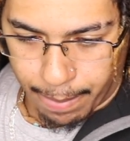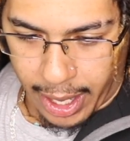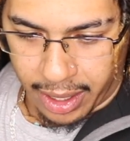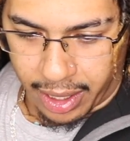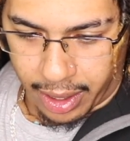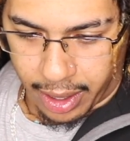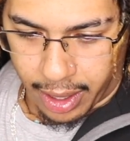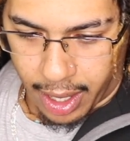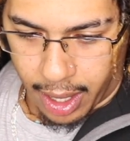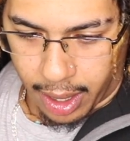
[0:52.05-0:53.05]
And to
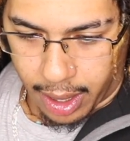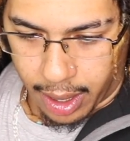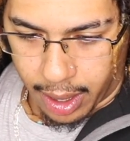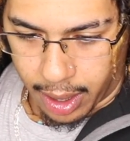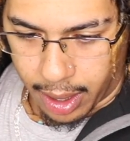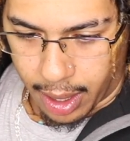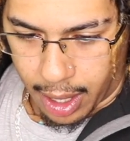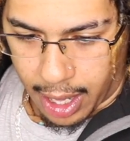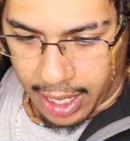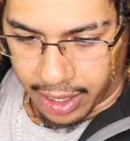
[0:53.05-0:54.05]
Think
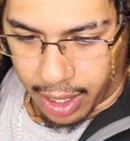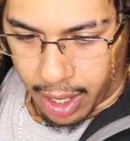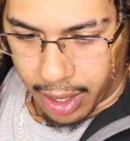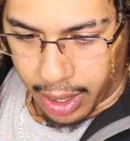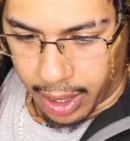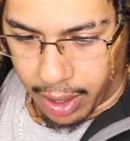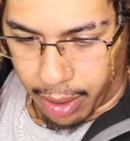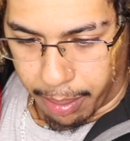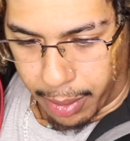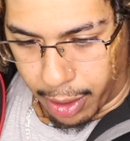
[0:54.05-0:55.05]
I Saw It
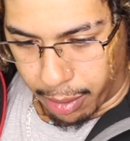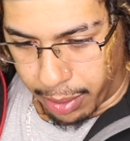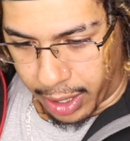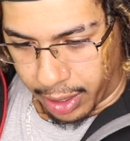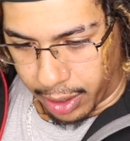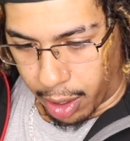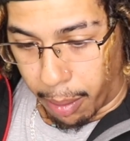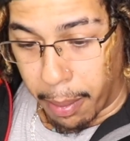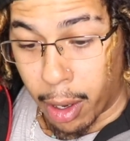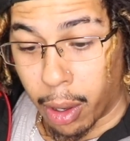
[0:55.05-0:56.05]
on
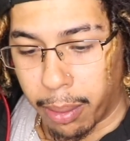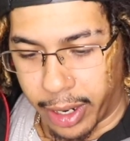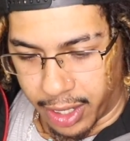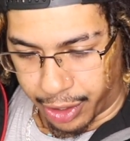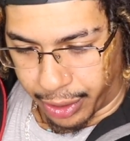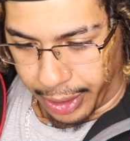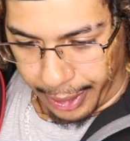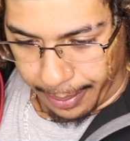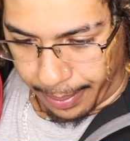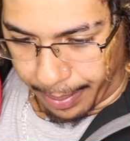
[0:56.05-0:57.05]
Mulberry
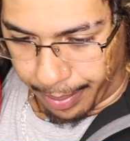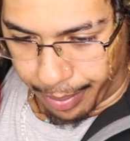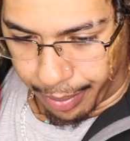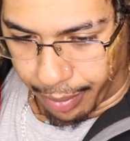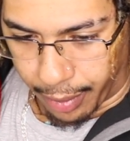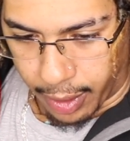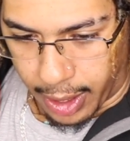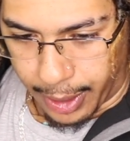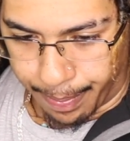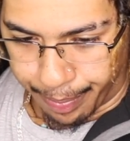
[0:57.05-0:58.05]
Street.
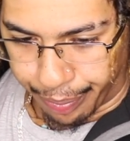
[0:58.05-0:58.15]
Right?